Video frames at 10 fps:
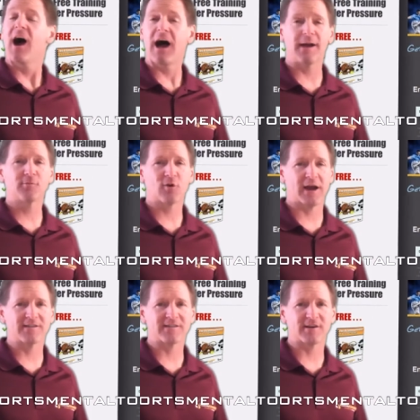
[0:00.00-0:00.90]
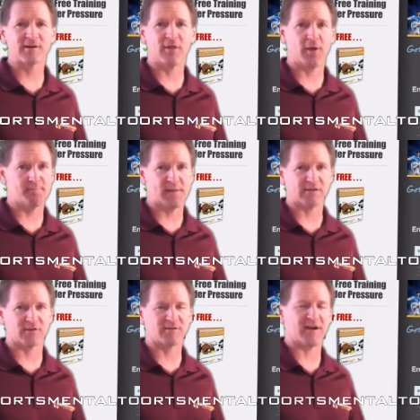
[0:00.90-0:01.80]
I'm Craig Sigl, the
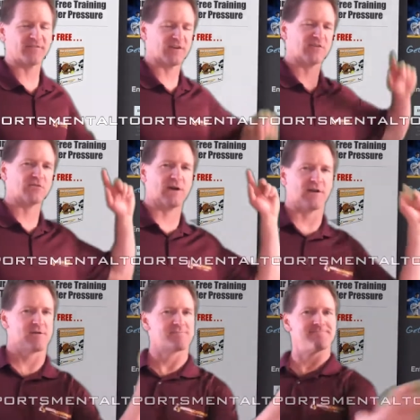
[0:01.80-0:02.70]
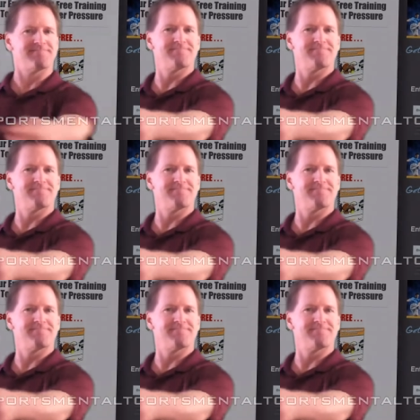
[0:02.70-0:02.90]
Mental Toughness Trainer.